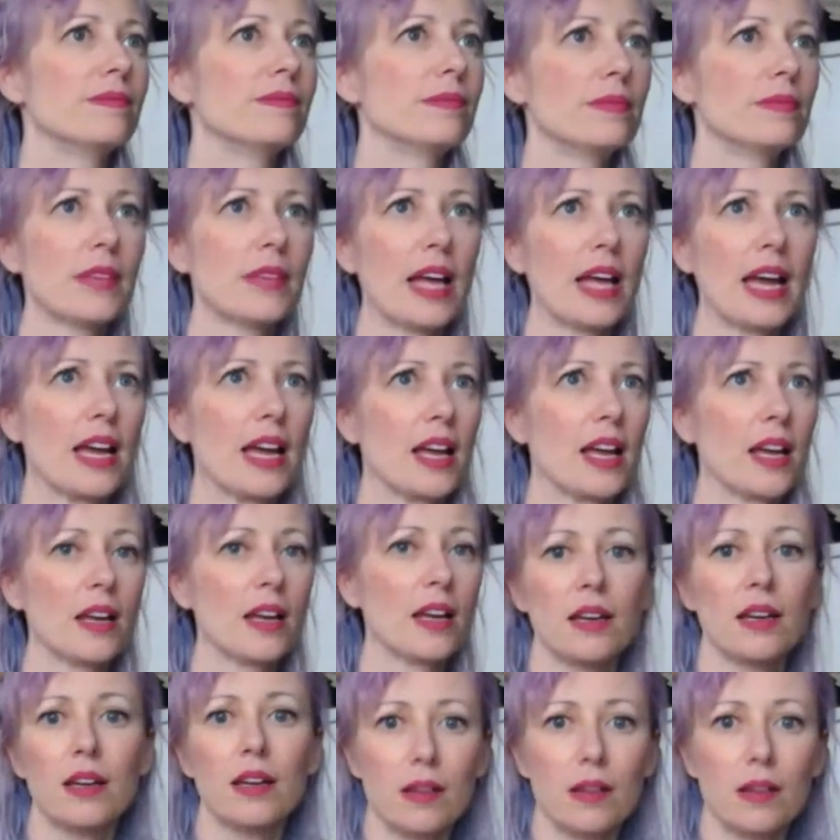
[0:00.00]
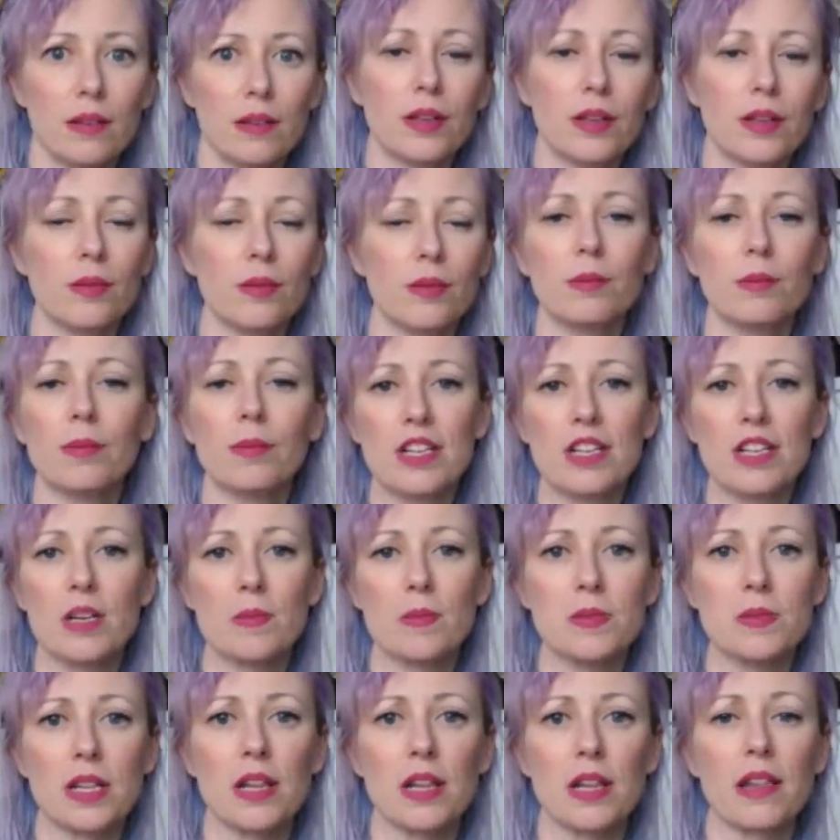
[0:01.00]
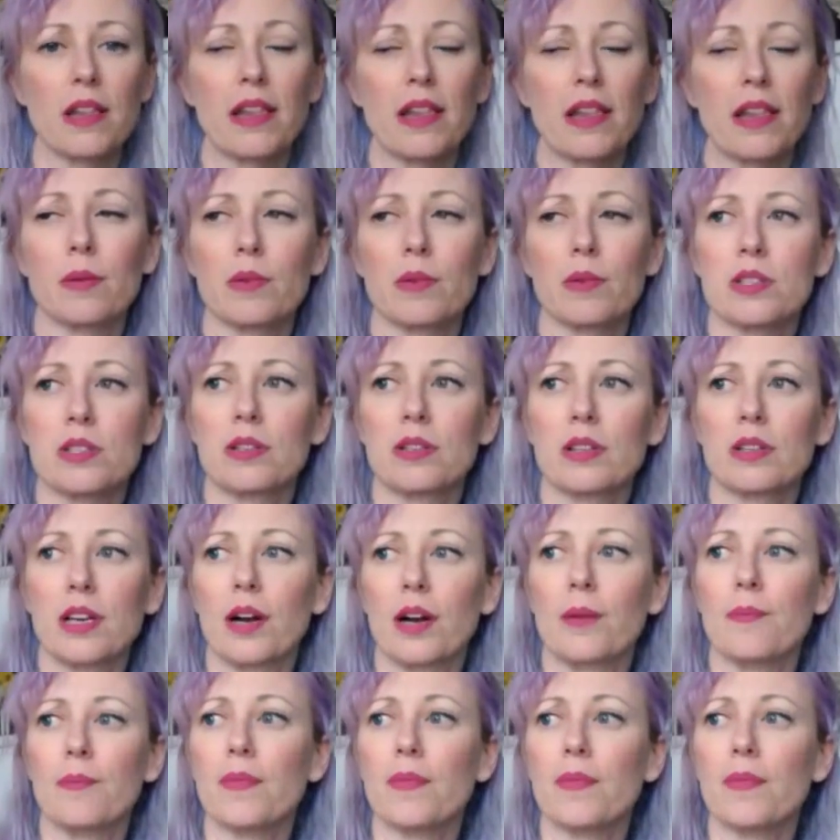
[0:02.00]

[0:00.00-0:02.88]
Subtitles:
Like, you had chips on the thing, that were, you know.